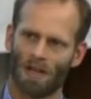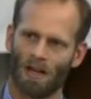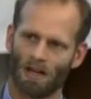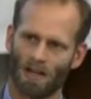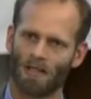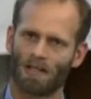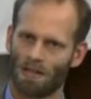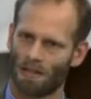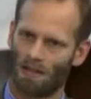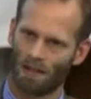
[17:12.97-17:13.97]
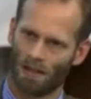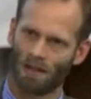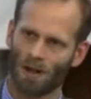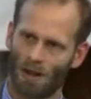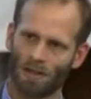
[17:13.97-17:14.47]
against
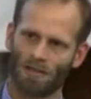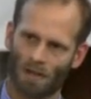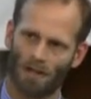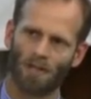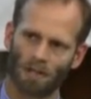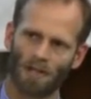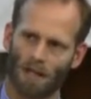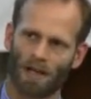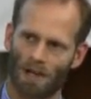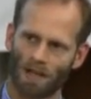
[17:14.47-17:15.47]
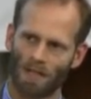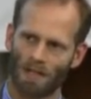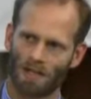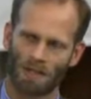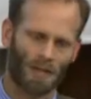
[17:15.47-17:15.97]
their costs of covering those high-cost
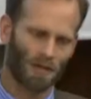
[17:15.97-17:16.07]
patients.